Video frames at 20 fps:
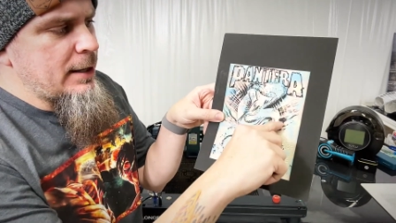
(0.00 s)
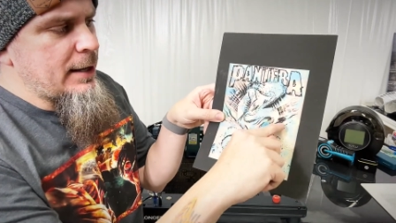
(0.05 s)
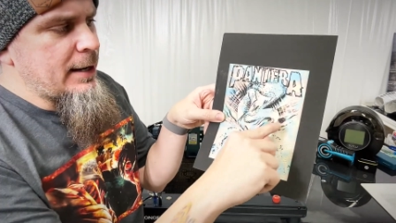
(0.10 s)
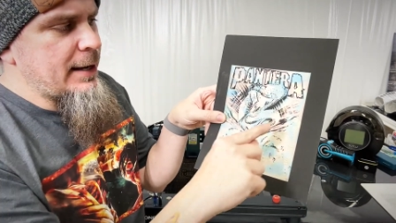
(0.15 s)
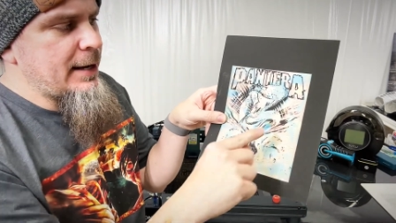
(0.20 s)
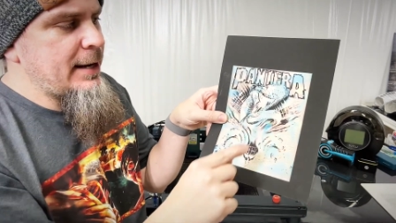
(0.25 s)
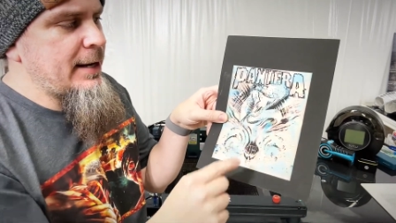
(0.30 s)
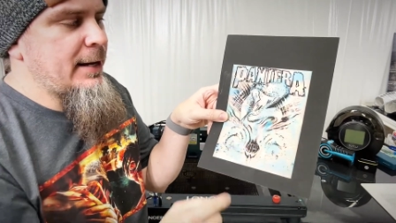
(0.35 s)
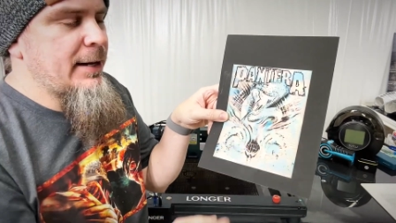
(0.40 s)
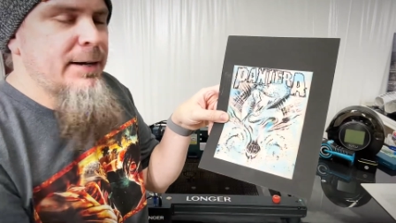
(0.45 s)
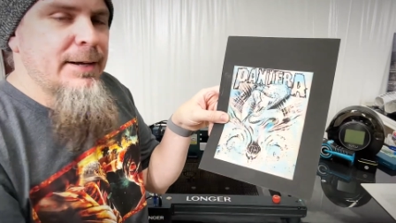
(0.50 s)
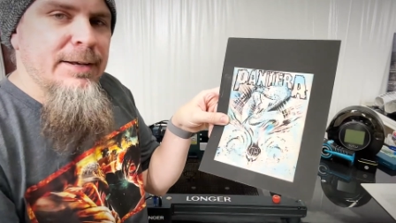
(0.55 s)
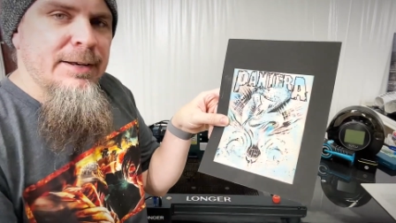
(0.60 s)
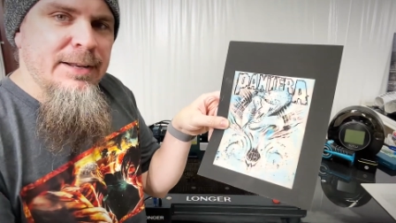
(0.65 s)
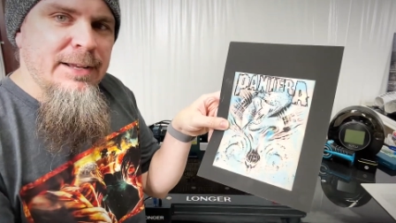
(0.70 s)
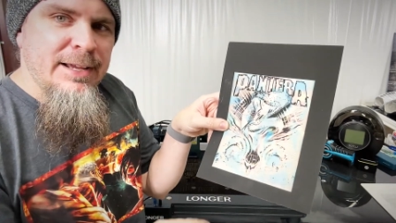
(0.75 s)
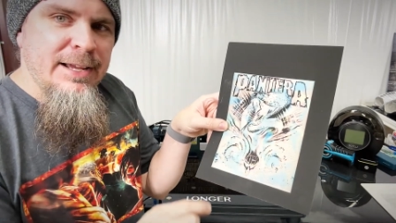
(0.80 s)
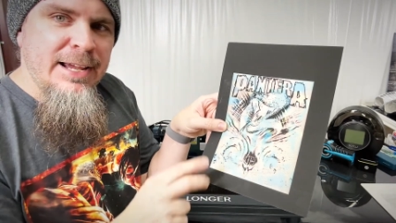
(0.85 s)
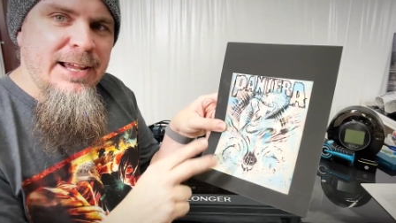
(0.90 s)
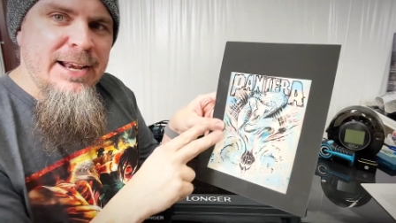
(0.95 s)
And
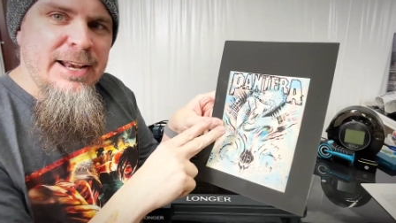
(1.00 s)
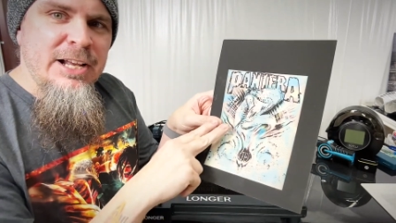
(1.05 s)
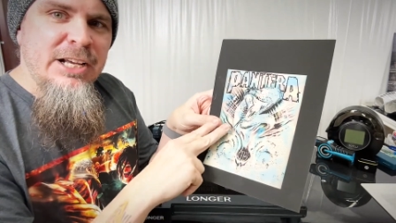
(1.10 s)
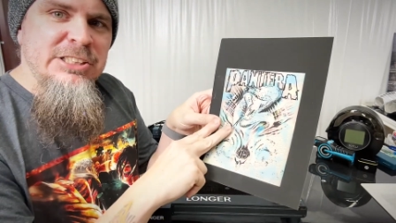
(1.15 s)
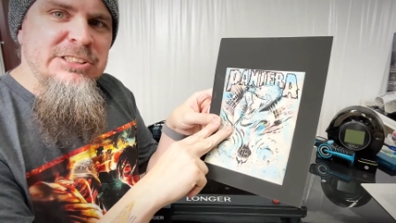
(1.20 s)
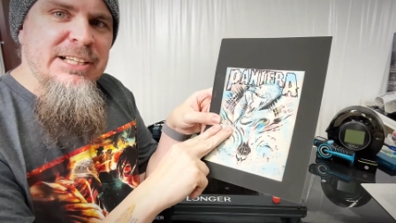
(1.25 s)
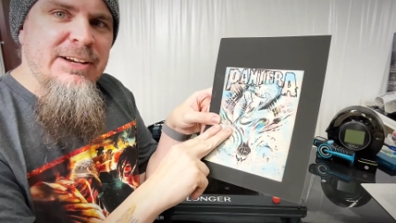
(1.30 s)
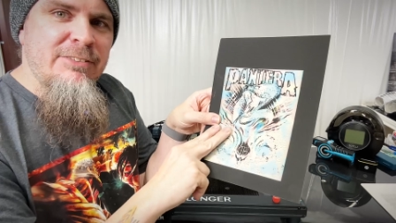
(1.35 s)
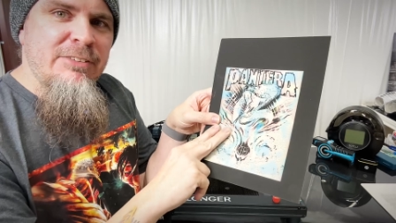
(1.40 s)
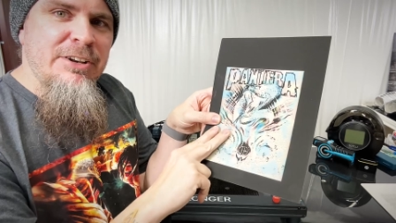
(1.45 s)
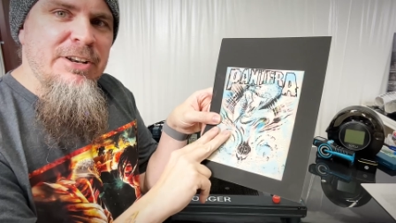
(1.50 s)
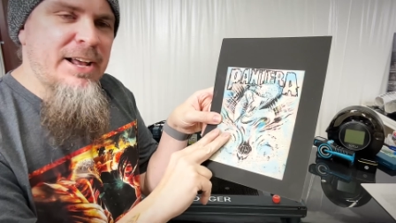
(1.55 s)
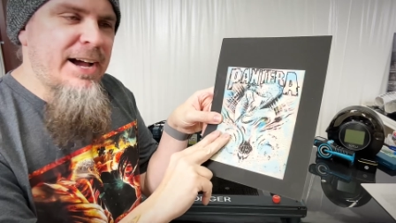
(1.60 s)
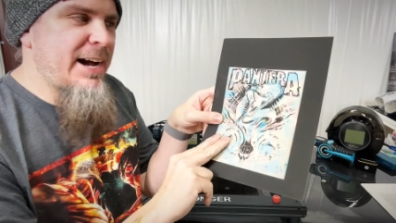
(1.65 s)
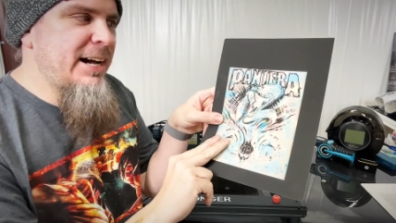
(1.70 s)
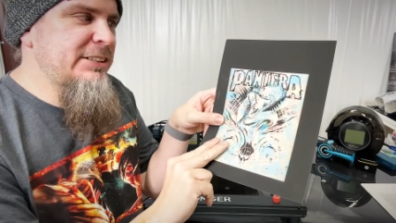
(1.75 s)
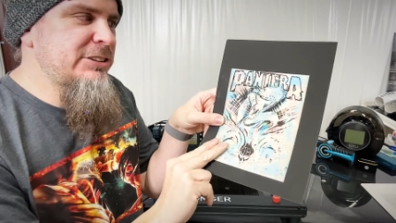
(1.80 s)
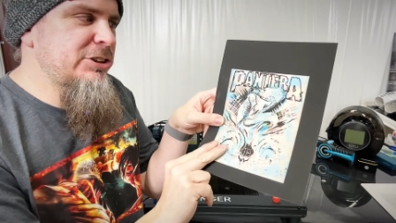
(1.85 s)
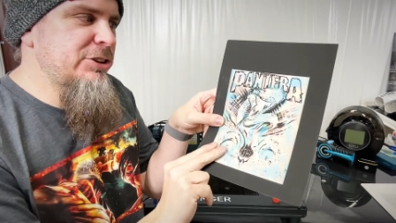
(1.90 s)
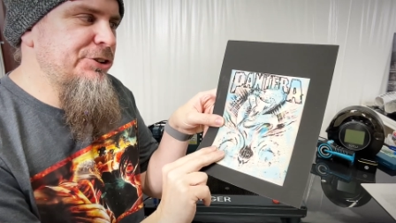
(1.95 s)
it does have a
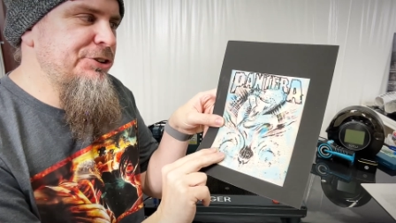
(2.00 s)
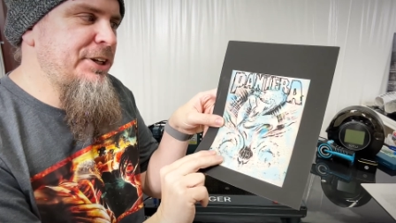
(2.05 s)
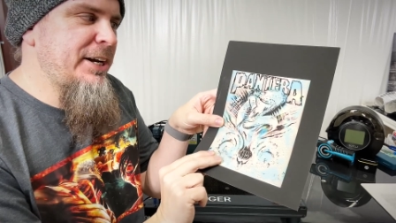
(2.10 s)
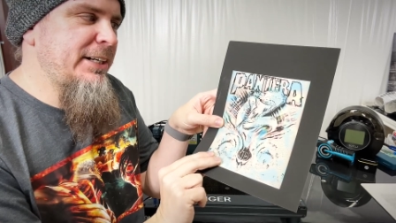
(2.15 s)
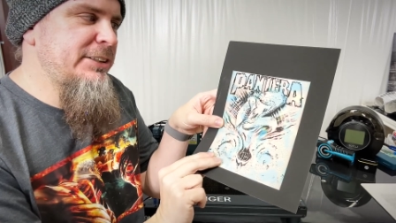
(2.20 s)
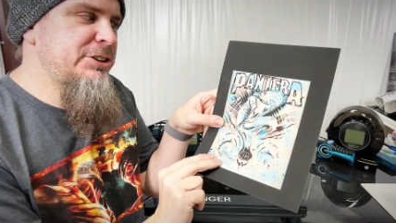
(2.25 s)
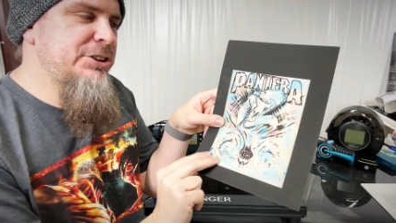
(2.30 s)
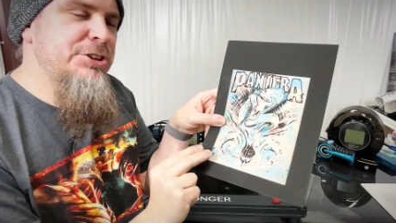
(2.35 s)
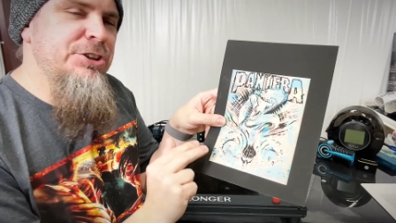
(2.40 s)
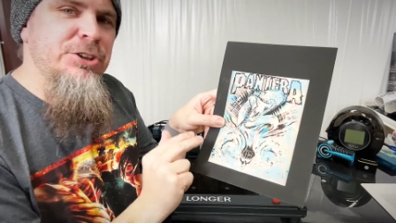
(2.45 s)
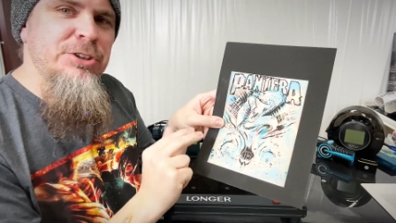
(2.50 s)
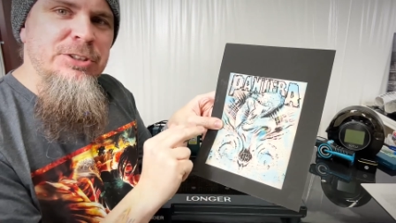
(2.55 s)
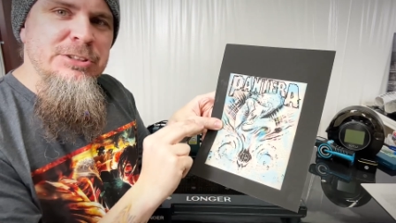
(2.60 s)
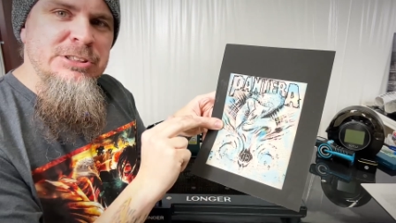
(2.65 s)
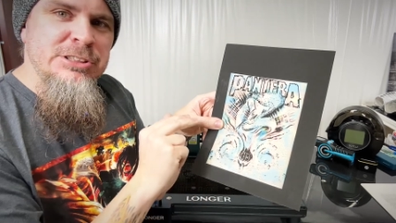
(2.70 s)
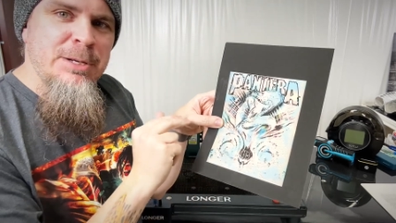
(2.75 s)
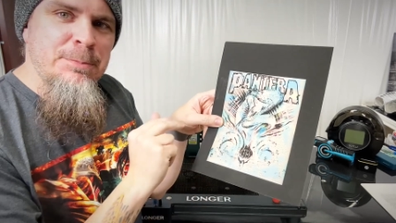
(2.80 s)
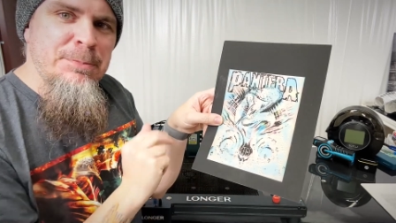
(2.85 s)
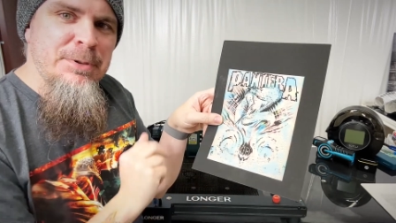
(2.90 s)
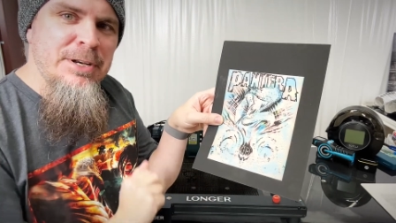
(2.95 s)
nice little texture to it,
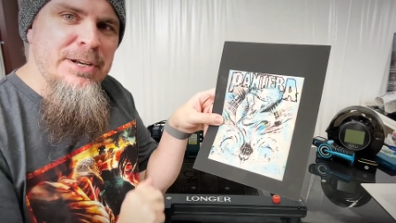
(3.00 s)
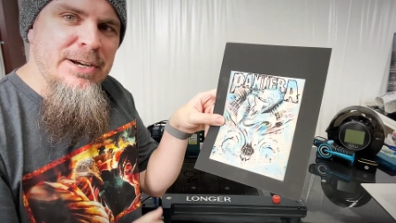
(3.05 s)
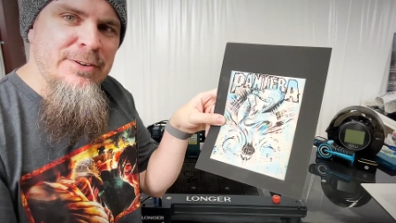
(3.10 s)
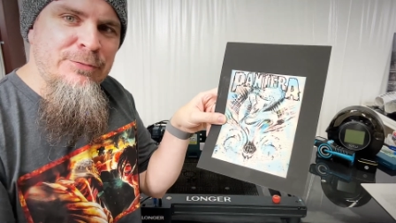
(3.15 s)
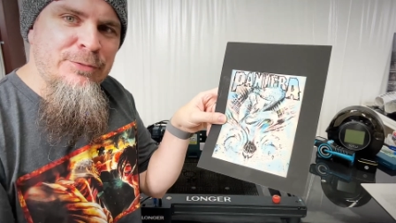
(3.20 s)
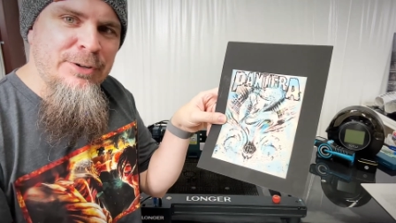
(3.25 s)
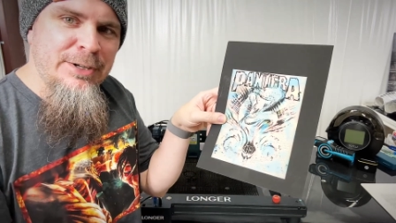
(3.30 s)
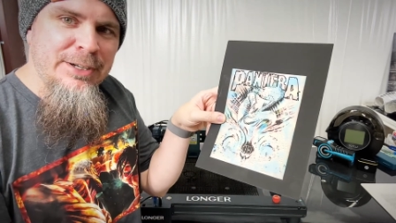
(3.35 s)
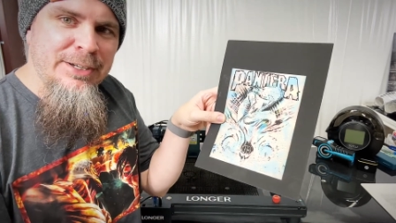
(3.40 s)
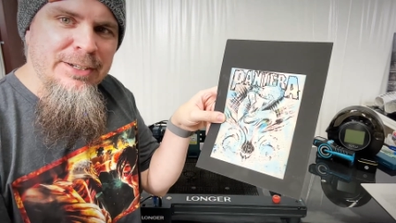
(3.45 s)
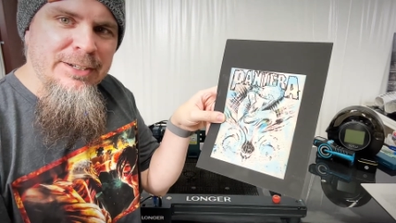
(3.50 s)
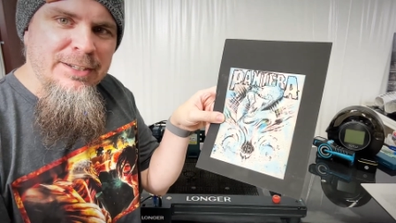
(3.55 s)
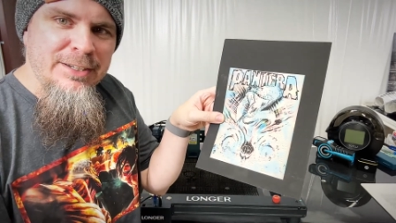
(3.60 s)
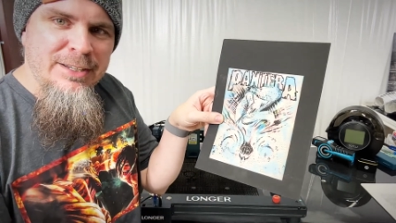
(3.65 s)
something different.